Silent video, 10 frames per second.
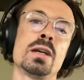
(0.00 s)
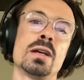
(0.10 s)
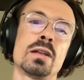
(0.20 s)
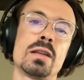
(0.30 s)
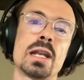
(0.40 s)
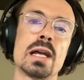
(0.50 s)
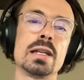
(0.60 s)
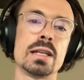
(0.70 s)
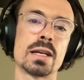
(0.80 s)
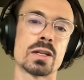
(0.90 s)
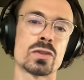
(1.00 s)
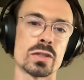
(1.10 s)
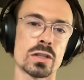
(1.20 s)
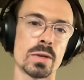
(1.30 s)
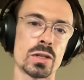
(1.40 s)
that are leading a
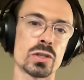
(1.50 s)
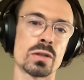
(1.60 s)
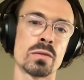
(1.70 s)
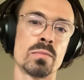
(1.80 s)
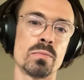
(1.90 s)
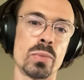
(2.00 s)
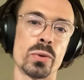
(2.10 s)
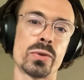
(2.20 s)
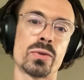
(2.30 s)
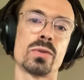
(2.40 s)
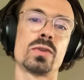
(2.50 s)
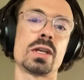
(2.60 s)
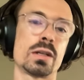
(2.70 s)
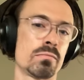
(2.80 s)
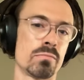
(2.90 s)
transformation, both
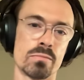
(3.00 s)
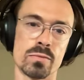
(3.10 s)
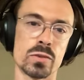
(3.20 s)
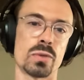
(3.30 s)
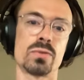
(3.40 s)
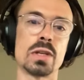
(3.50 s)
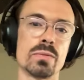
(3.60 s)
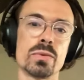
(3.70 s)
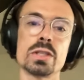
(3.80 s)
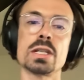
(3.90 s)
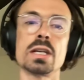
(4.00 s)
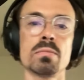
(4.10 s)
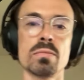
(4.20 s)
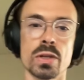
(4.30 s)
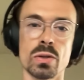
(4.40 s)
the sort of delivery team,
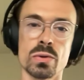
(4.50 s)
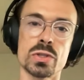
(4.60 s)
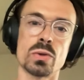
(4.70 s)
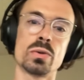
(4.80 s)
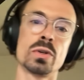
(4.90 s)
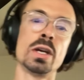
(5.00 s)
but also